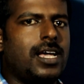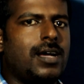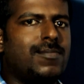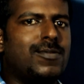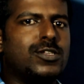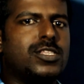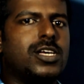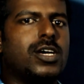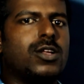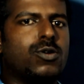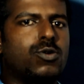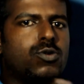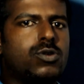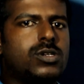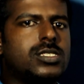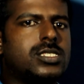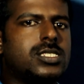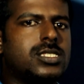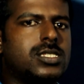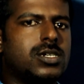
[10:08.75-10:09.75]
about the
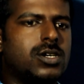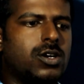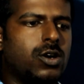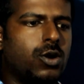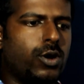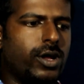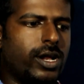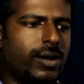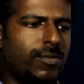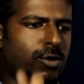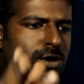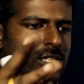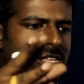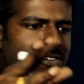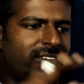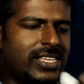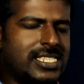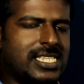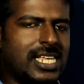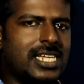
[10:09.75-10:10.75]
rules or about
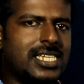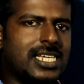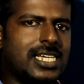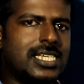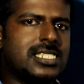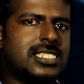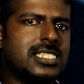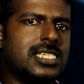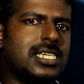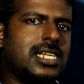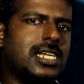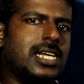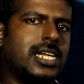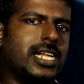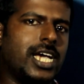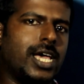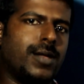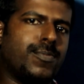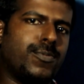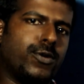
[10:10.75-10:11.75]
the facilities in
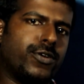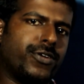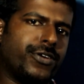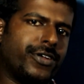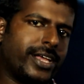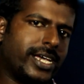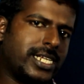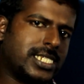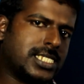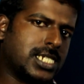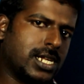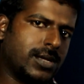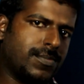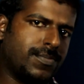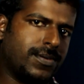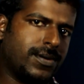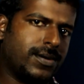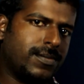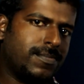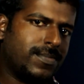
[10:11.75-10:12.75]
an airport or
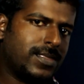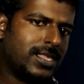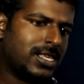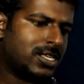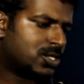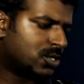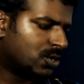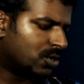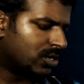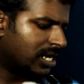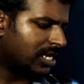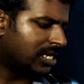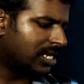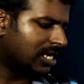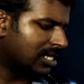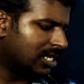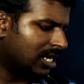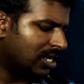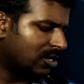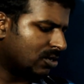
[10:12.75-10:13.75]
airstrip. So
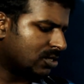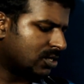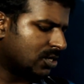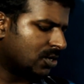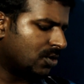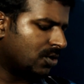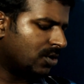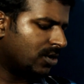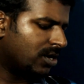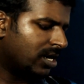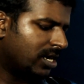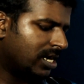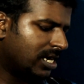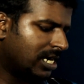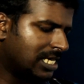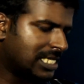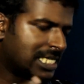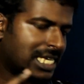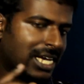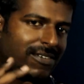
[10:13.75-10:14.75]
that also
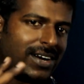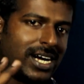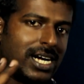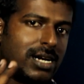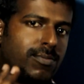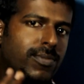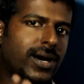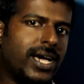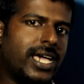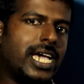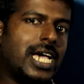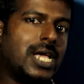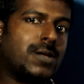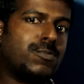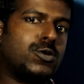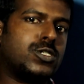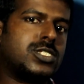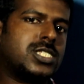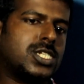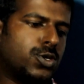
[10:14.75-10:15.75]
is governed by
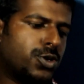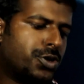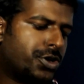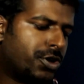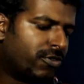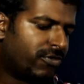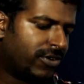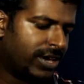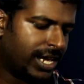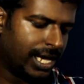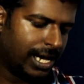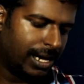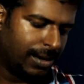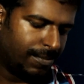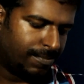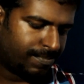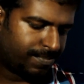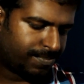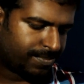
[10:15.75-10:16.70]
Airports Authority of India.